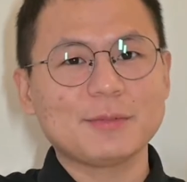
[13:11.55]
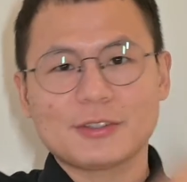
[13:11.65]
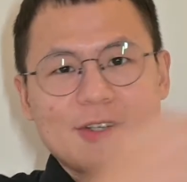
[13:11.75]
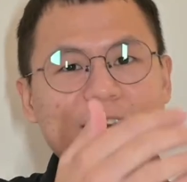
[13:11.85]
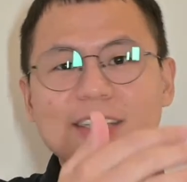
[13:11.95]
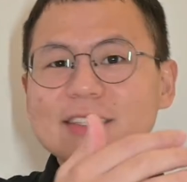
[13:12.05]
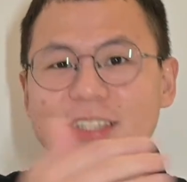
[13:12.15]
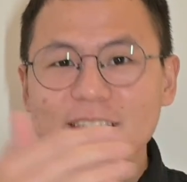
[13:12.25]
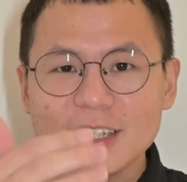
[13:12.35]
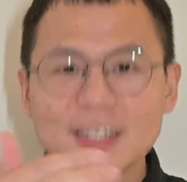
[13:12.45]

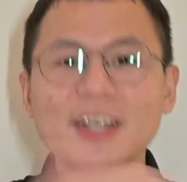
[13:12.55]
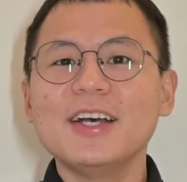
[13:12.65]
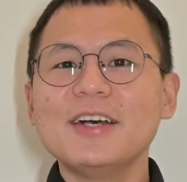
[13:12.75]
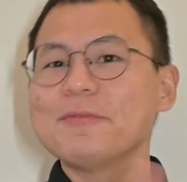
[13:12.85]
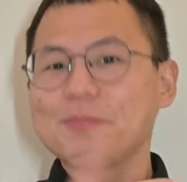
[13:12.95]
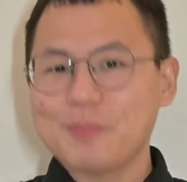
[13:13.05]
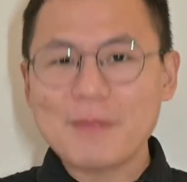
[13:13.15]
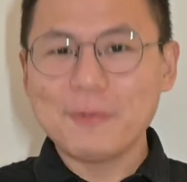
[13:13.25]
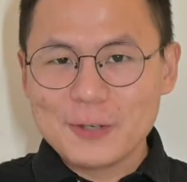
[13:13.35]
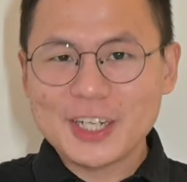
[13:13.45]
crazy
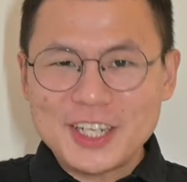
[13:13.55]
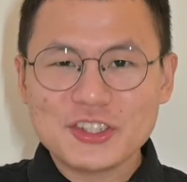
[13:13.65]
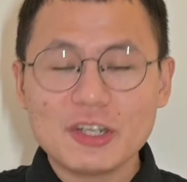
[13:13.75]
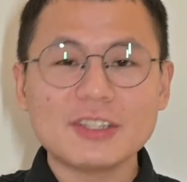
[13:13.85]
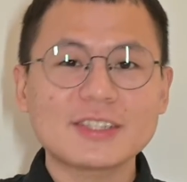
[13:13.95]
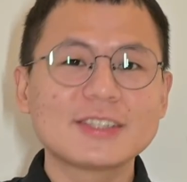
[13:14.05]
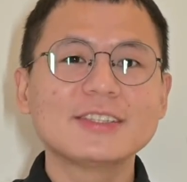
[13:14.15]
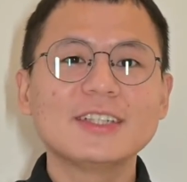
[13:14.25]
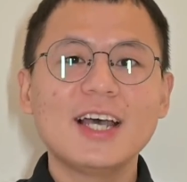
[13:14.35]
paperwork issues.